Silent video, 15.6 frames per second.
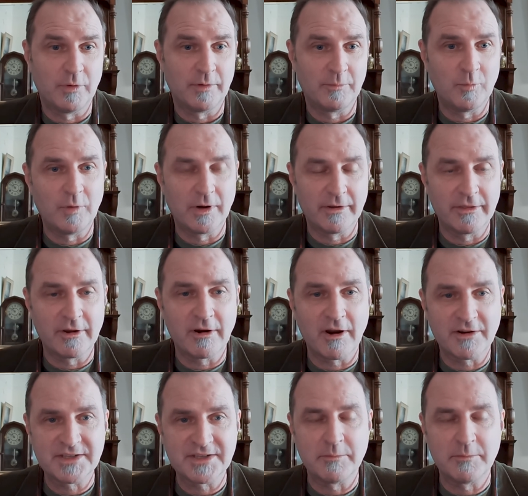where there
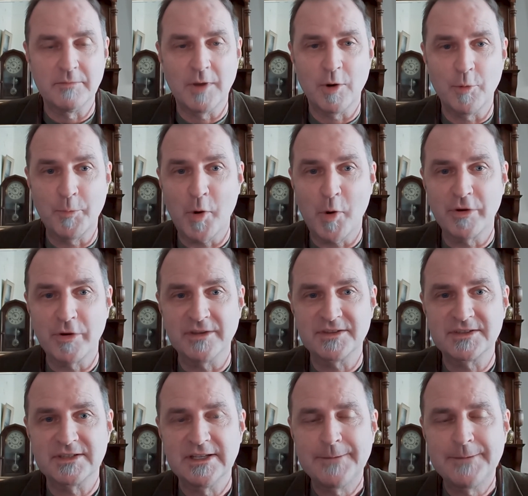are some
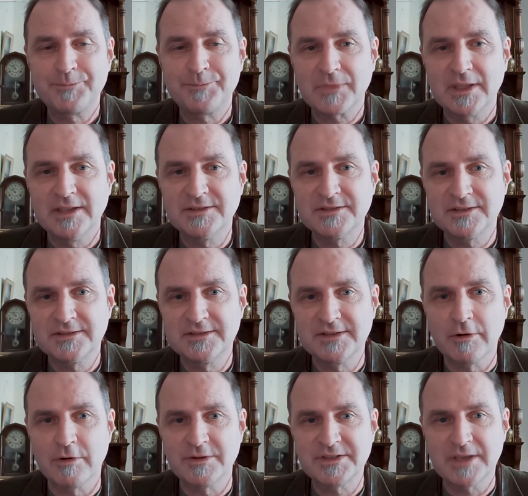opponents, it's a
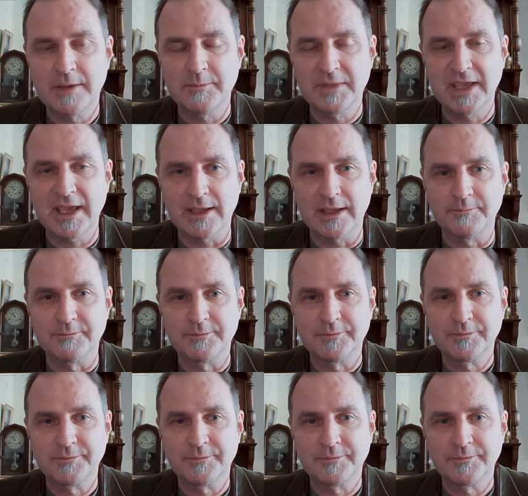zero-sum game.